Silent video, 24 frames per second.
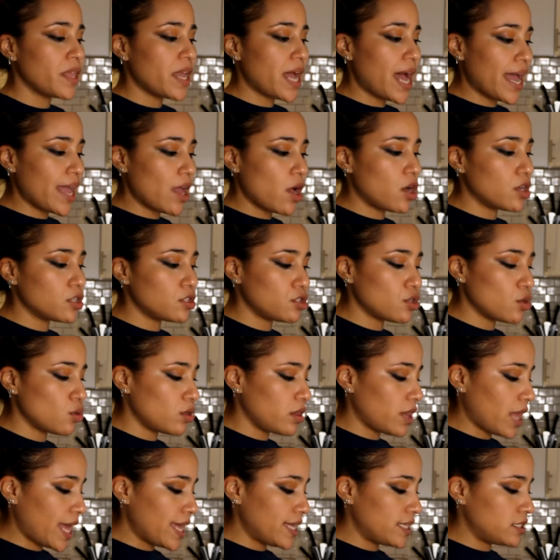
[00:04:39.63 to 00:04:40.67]
I also
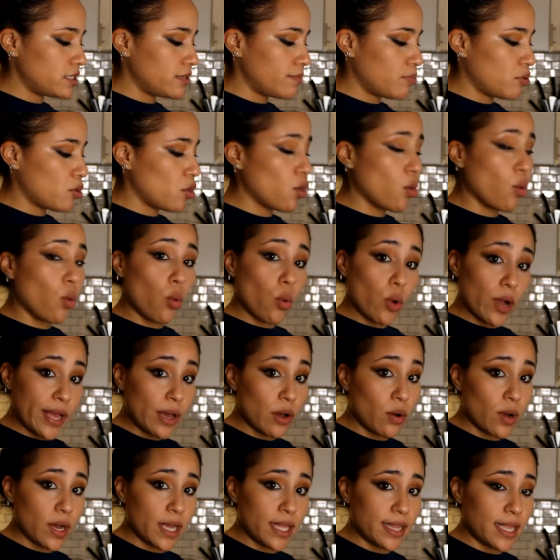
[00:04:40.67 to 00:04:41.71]
like to put
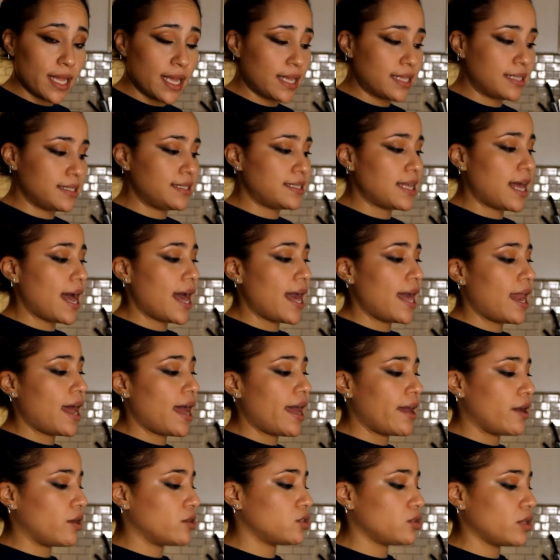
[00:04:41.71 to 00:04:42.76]
oil in the inside.
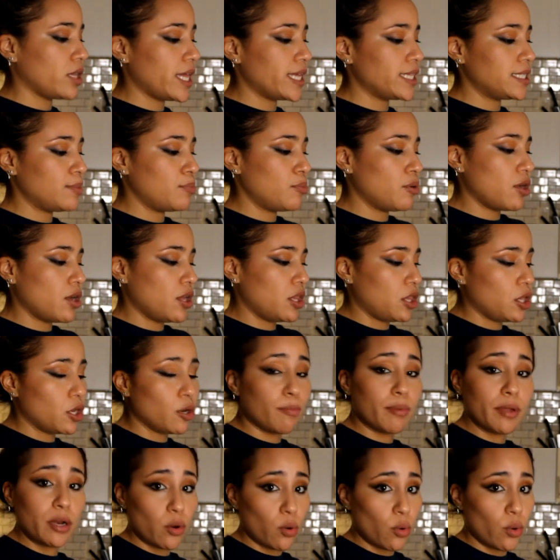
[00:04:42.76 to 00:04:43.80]
I also like to put a little
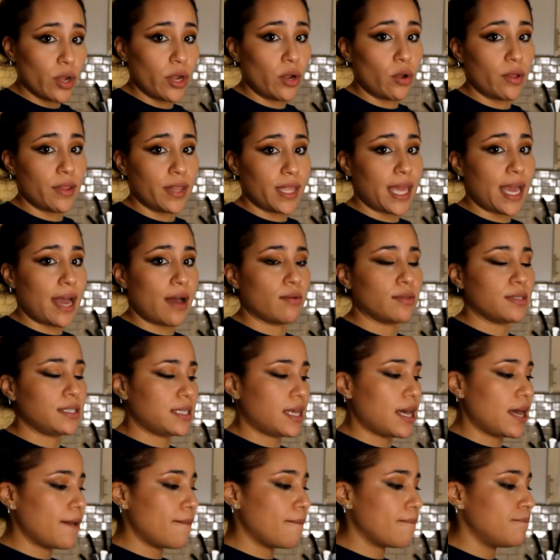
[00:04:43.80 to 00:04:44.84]
bit of oil on the
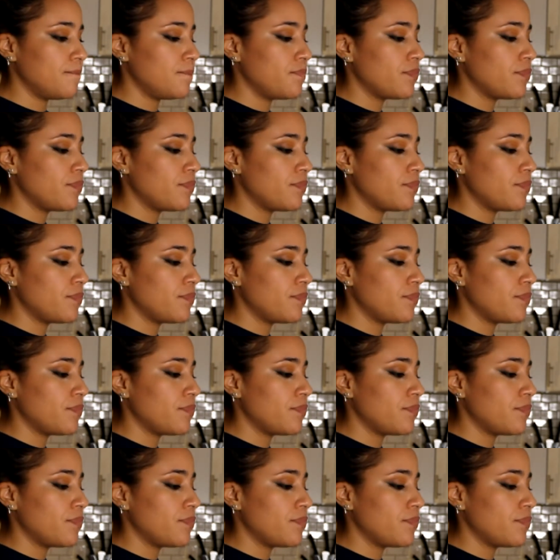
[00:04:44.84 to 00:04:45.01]
outside.